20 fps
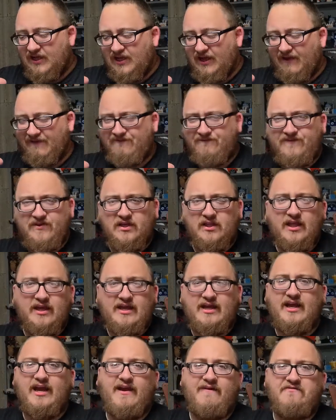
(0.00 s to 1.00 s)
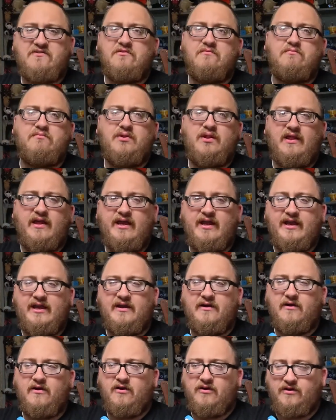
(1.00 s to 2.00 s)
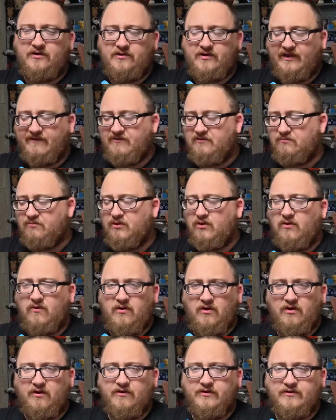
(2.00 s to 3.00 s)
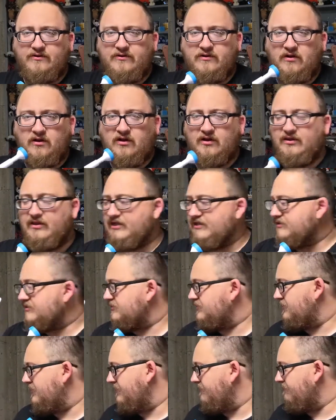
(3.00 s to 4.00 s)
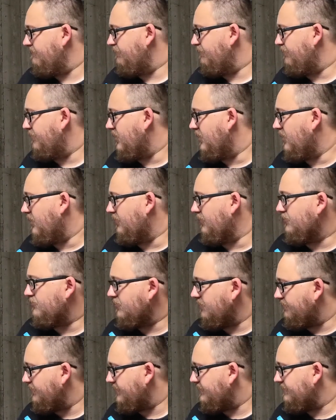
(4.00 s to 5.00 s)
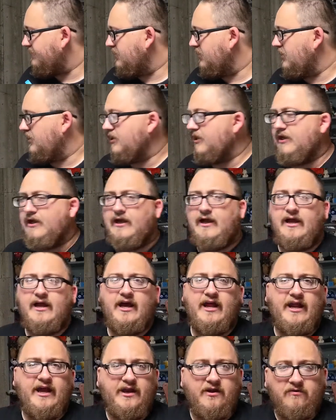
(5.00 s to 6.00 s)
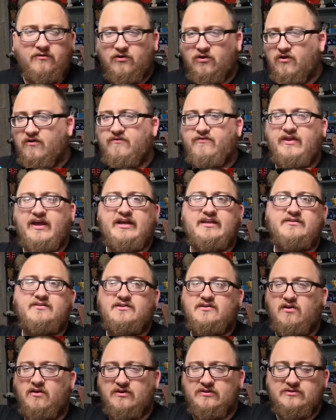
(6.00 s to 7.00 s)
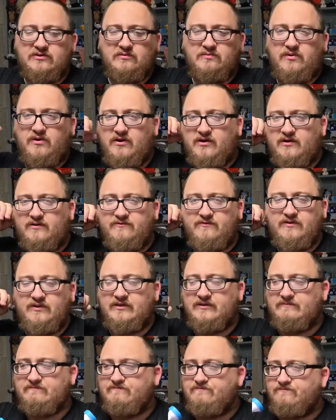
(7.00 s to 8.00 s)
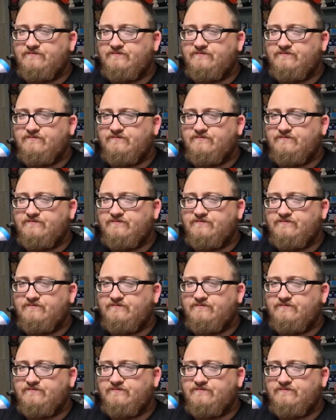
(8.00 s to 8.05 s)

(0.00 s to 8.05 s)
I feel like I have to play harder. I have to blow harder on this than on the trumpet. And I don't know if that's also part of the